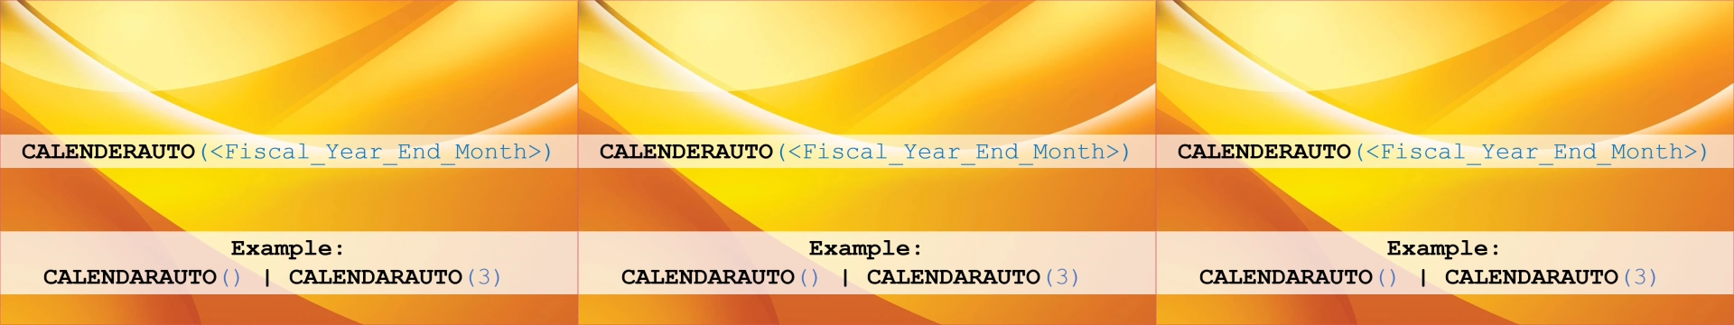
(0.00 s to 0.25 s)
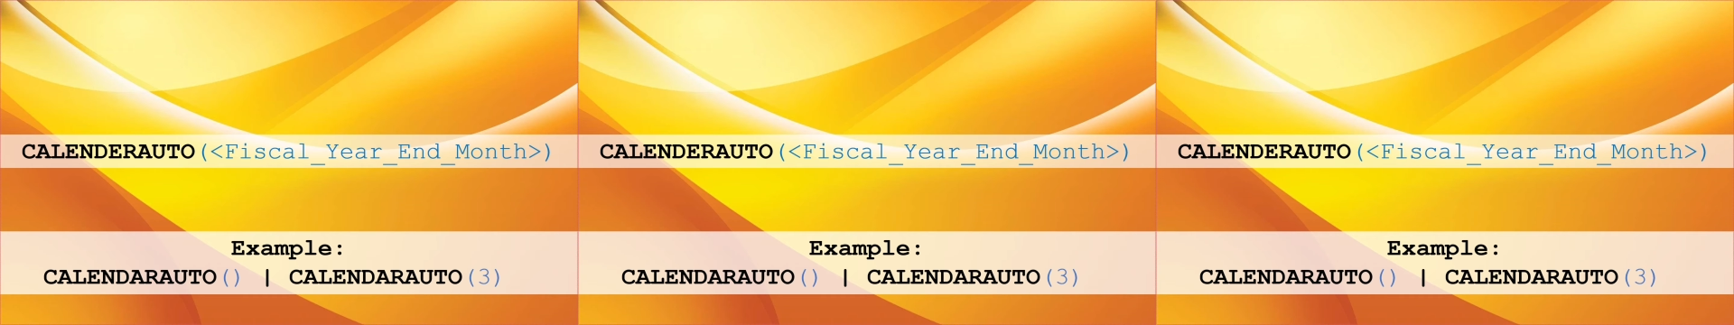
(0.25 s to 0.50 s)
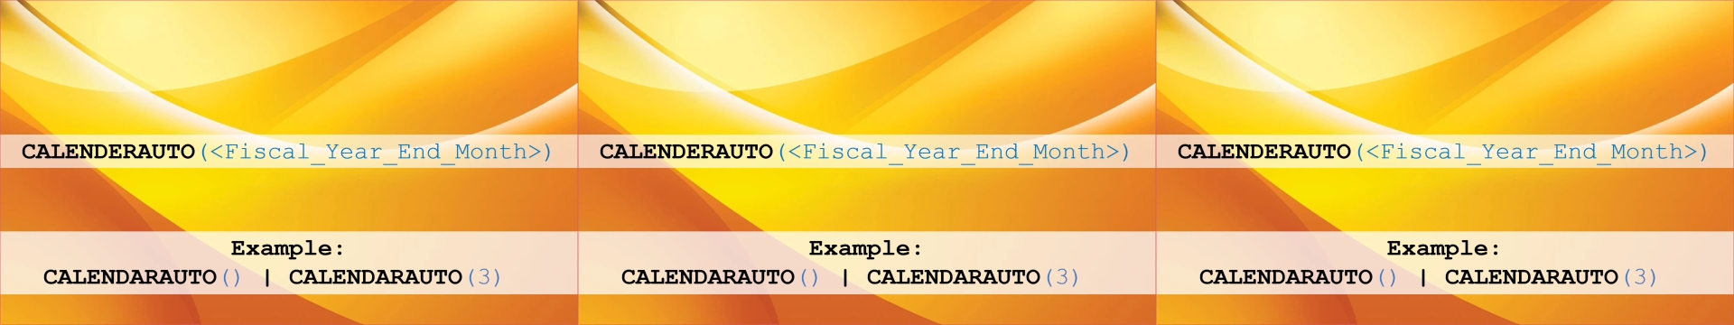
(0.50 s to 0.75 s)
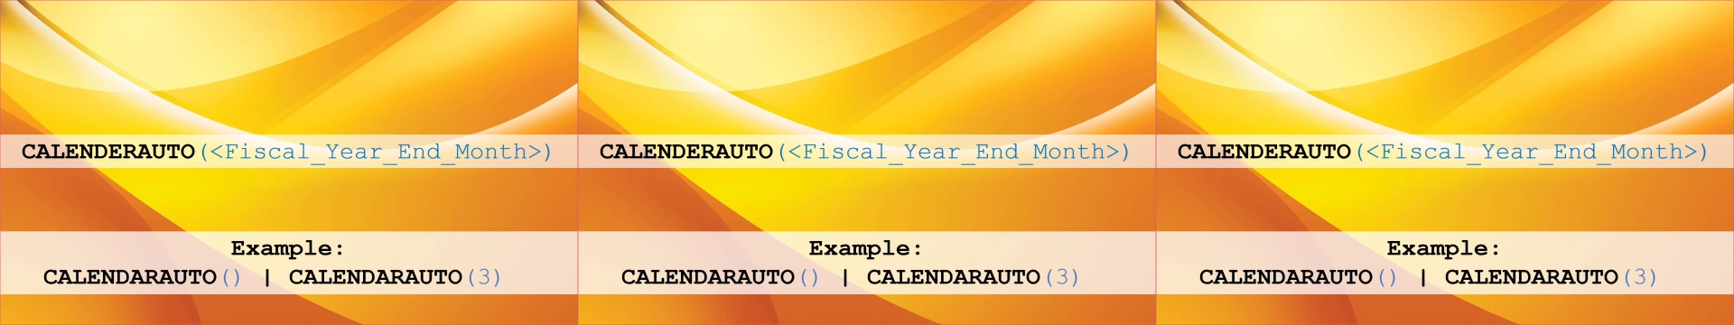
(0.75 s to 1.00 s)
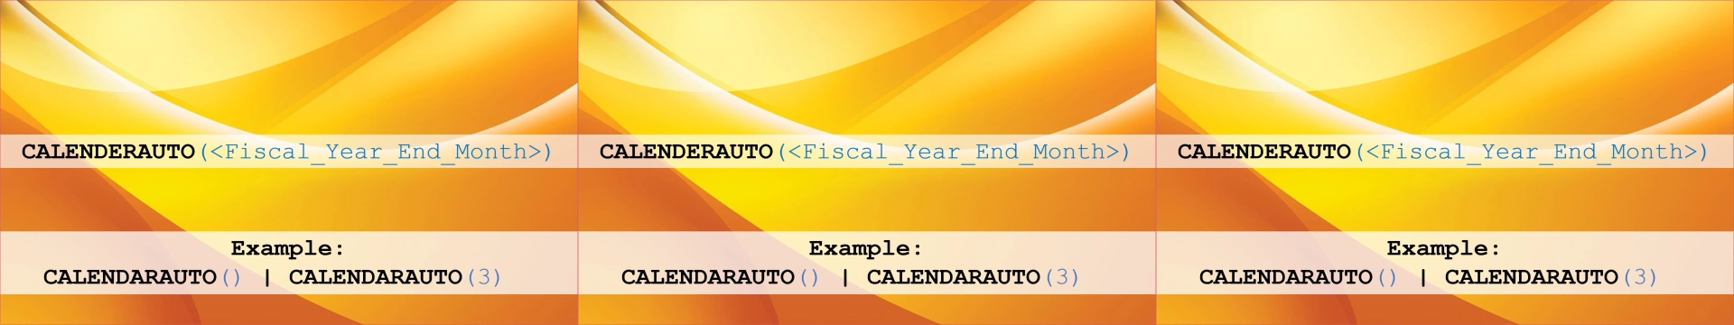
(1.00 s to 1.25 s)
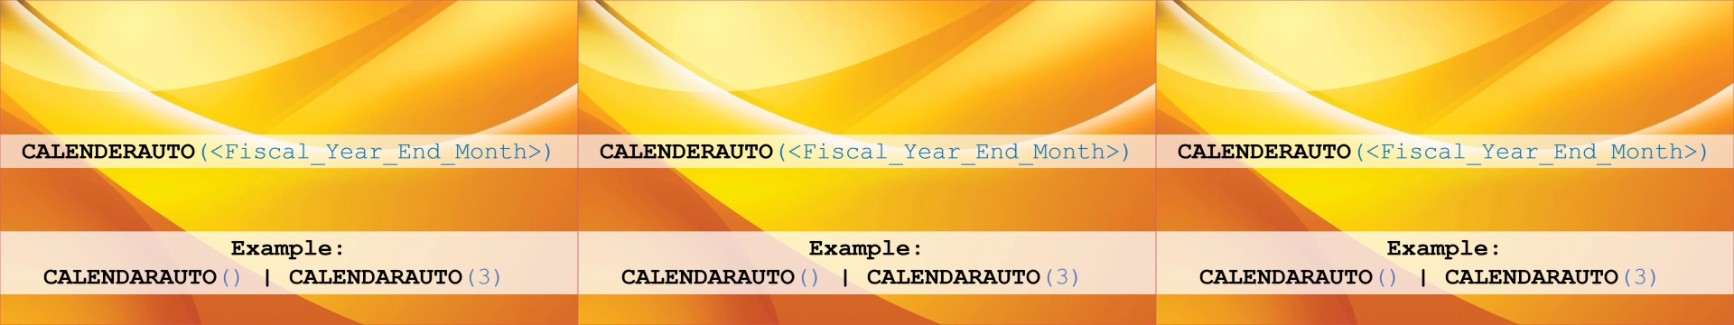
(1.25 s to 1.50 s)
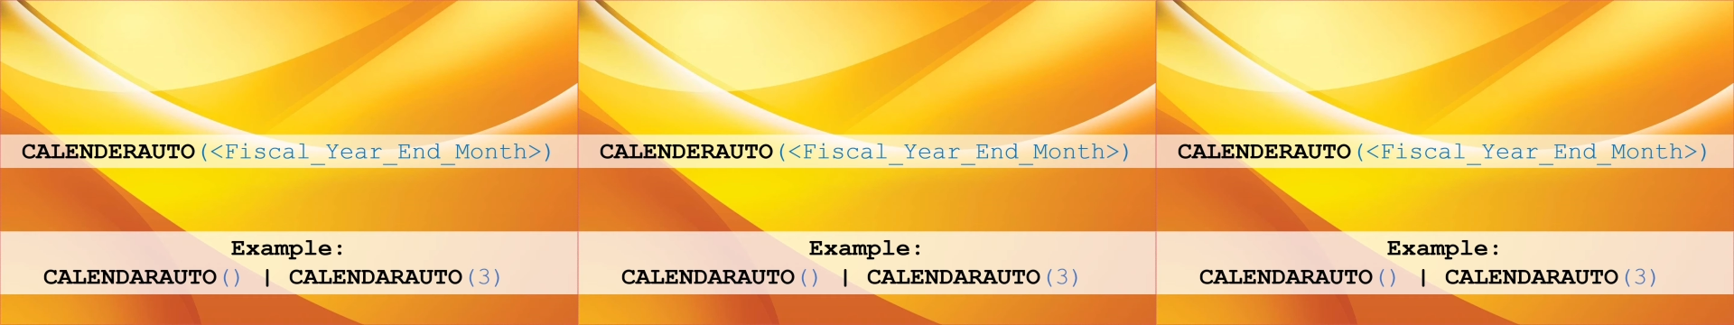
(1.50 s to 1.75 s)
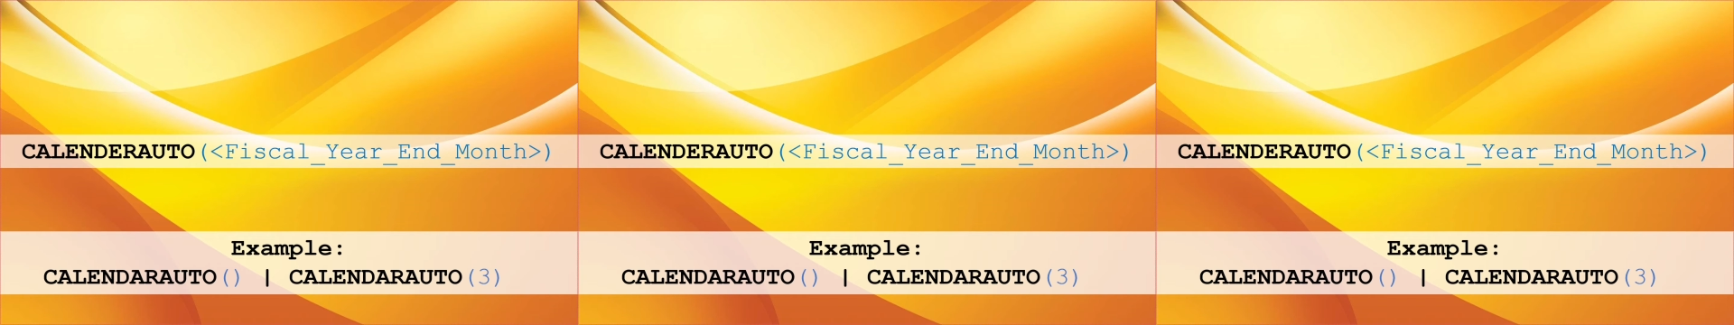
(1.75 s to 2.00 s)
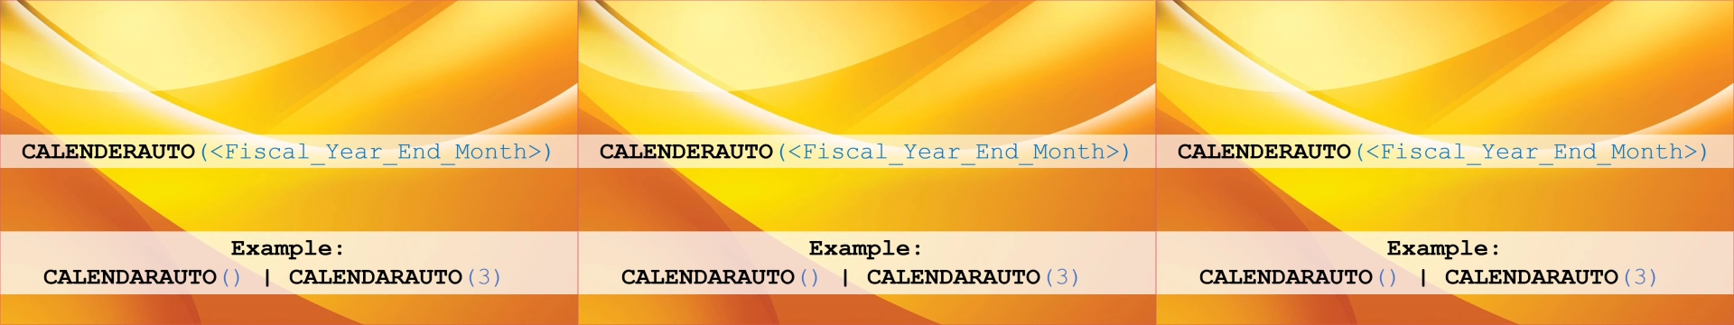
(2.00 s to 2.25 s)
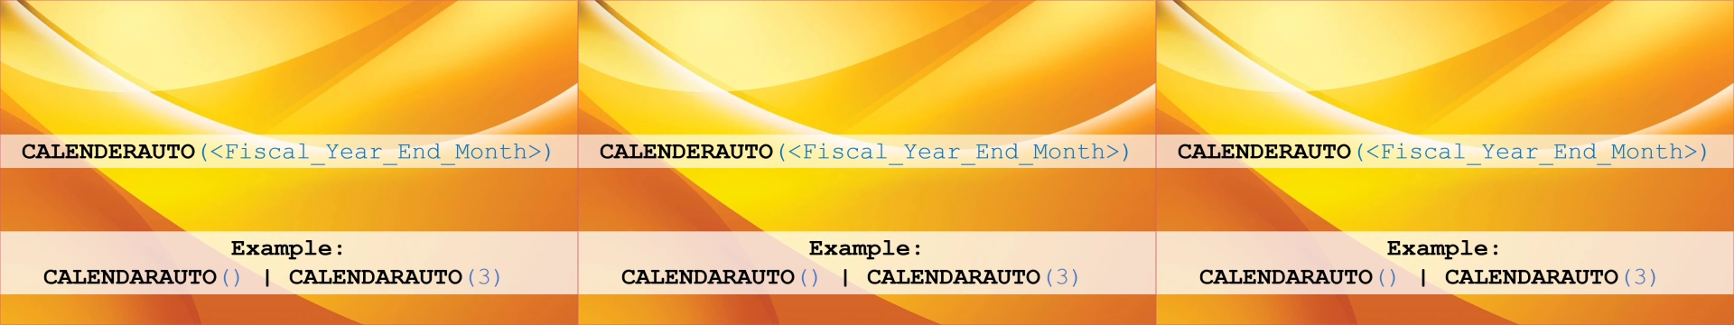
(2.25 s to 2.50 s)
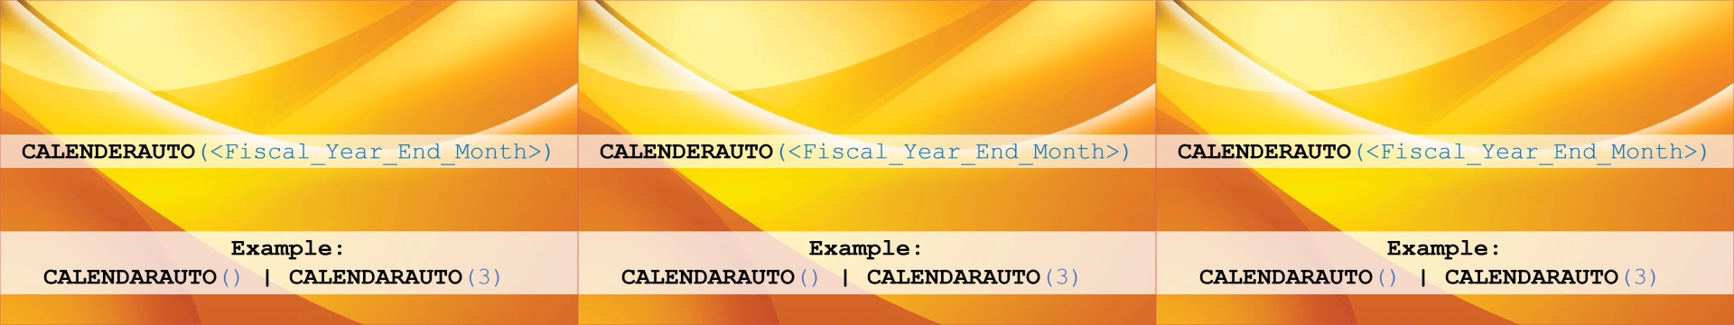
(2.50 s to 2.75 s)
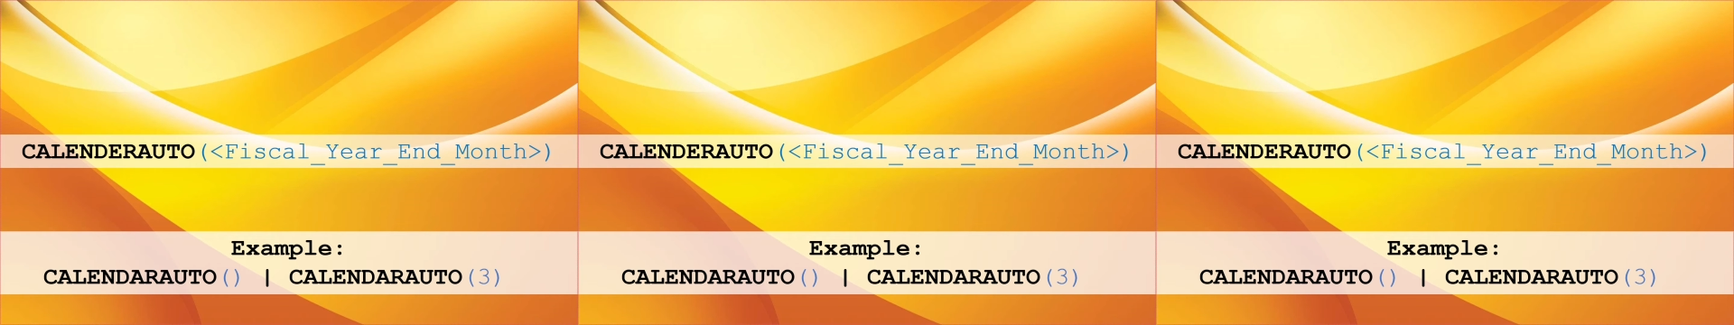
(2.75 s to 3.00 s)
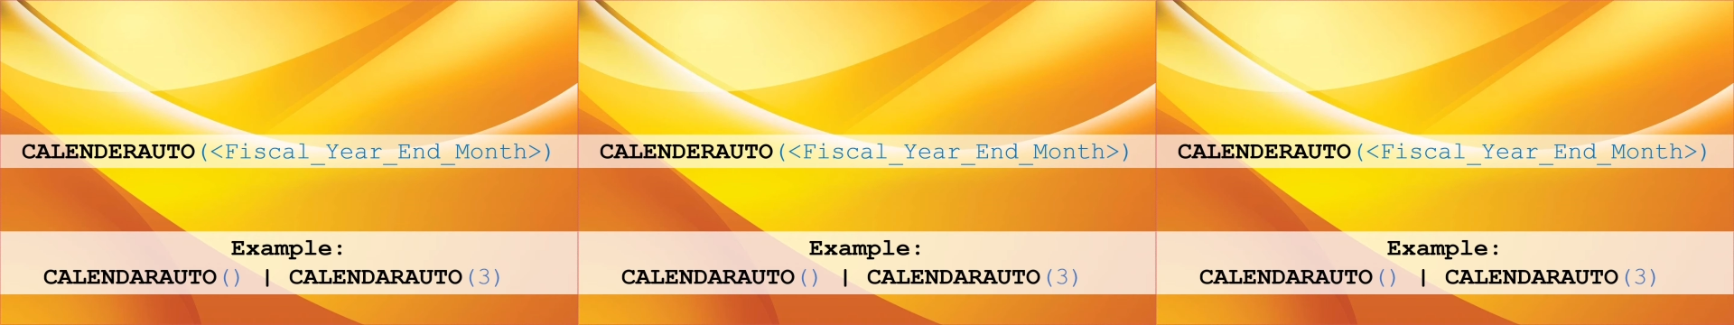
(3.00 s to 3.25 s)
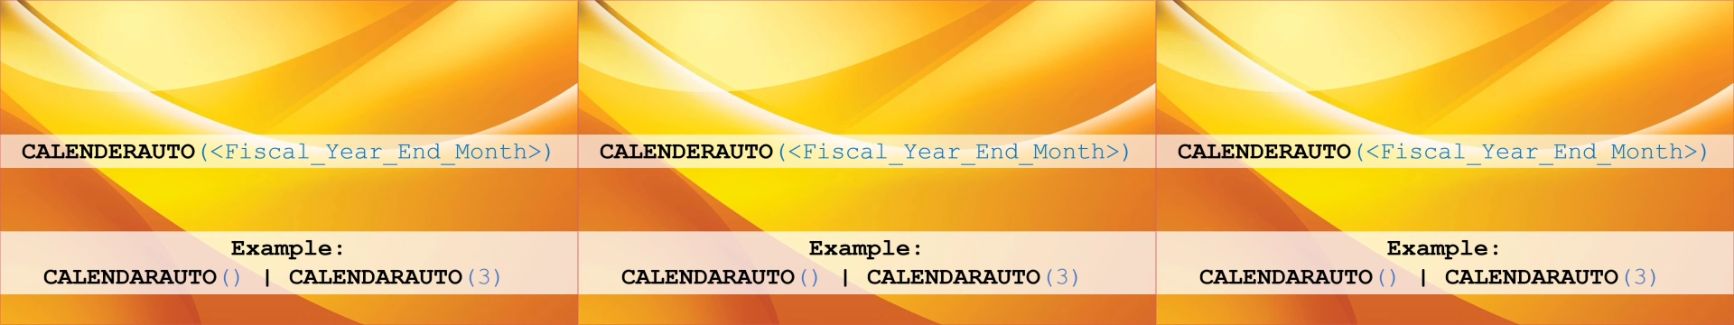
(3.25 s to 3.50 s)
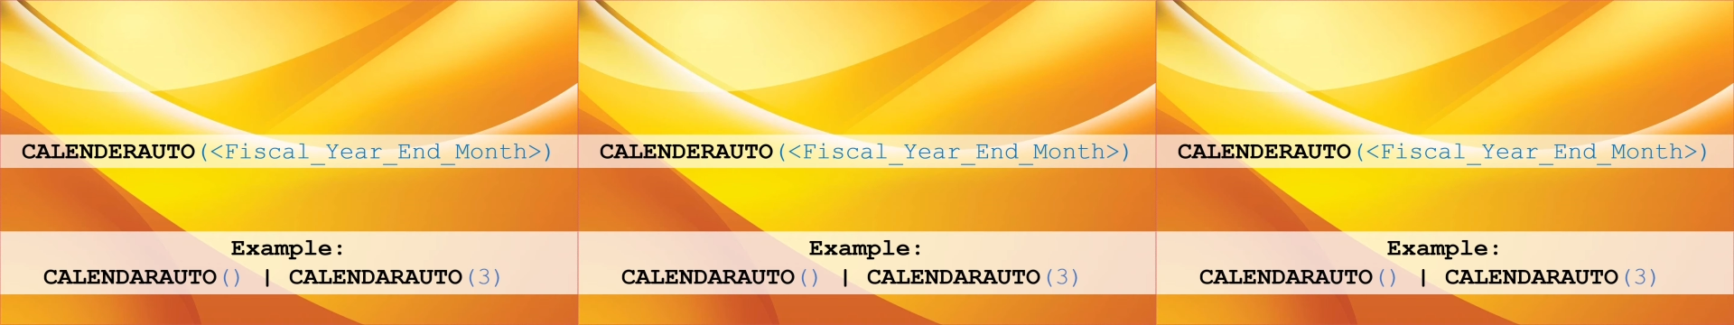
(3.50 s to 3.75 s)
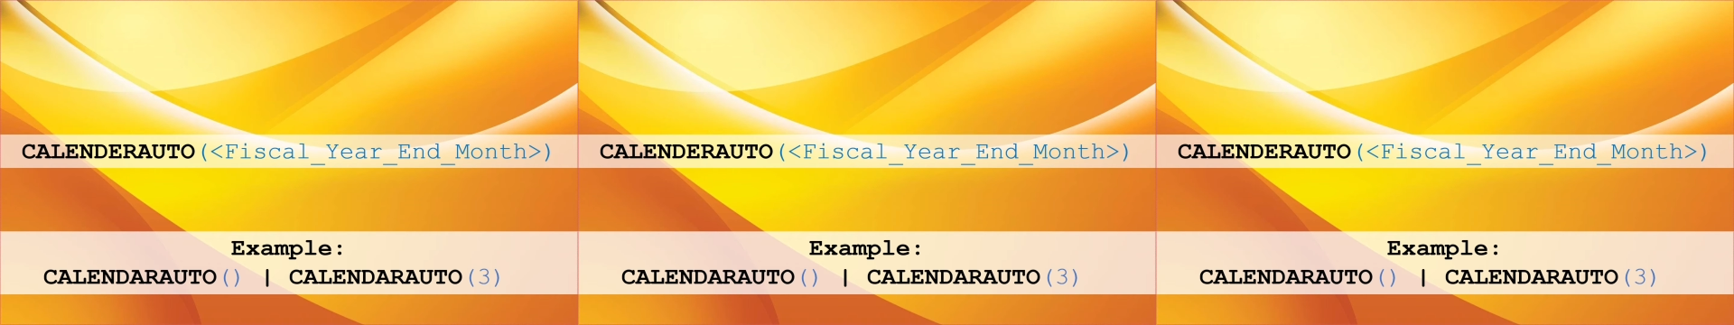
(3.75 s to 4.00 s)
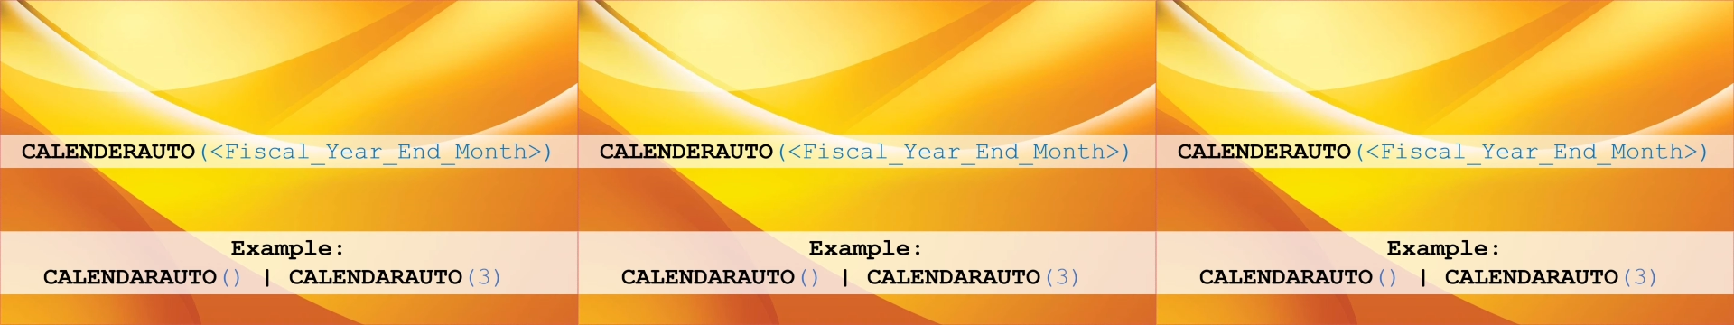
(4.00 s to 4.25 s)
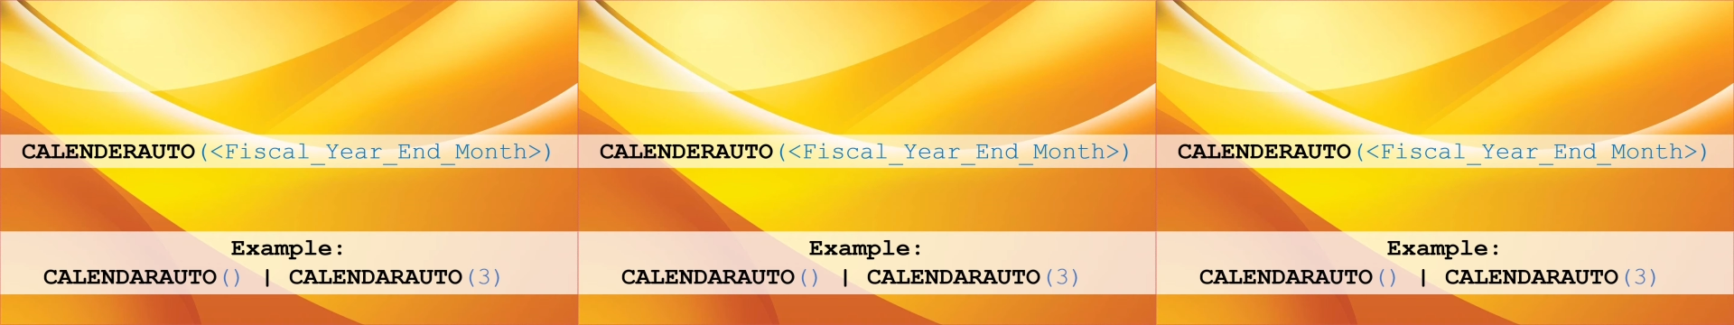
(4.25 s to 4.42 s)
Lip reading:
(no speaker visible)